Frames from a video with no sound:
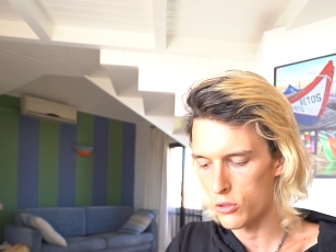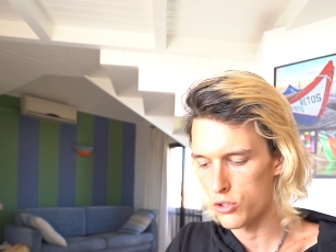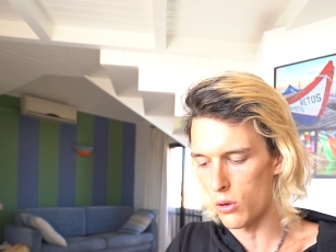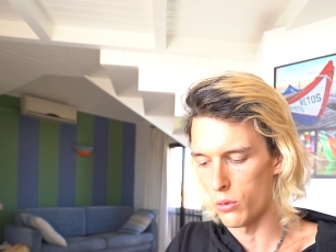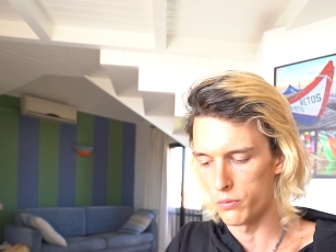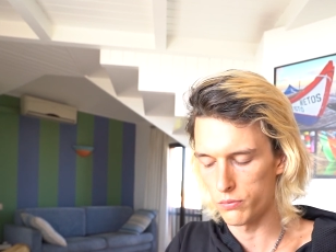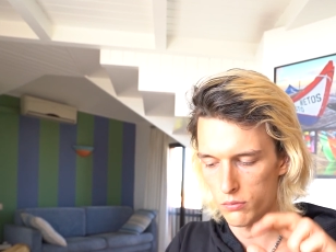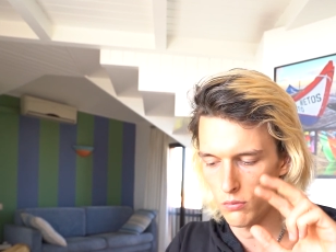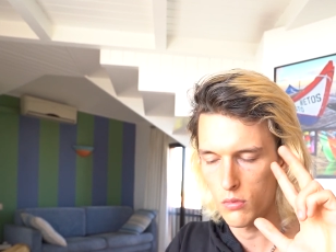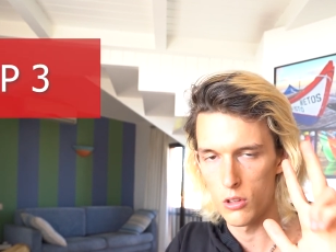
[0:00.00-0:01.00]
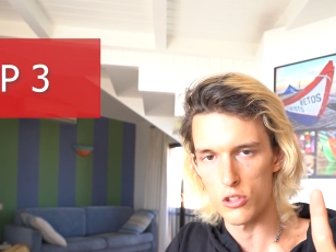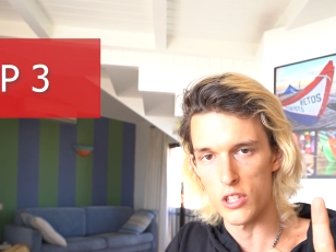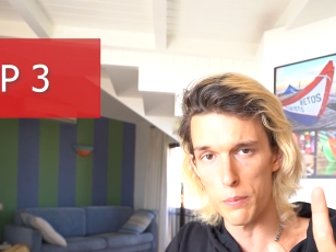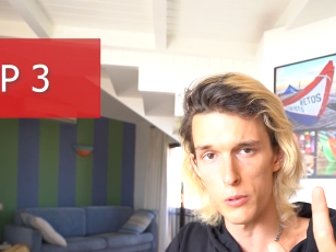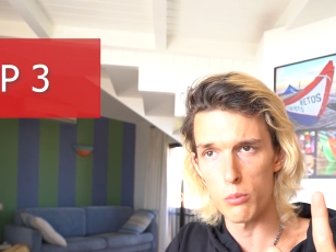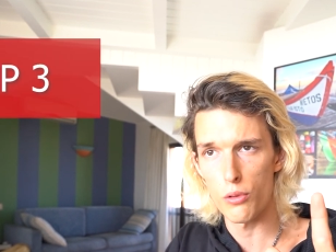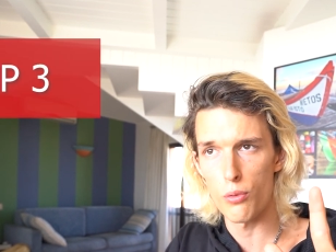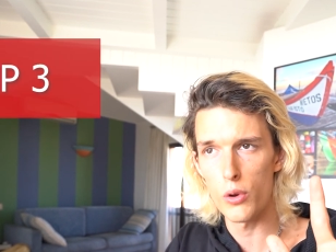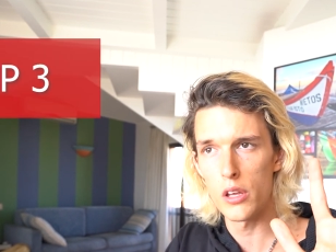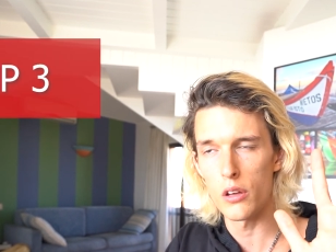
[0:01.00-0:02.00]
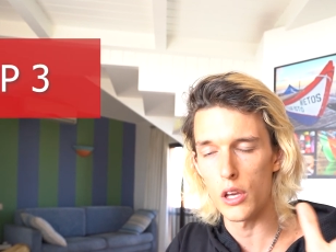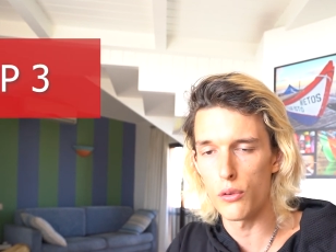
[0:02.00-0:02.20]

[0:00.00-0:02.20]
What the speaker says: So, step number three,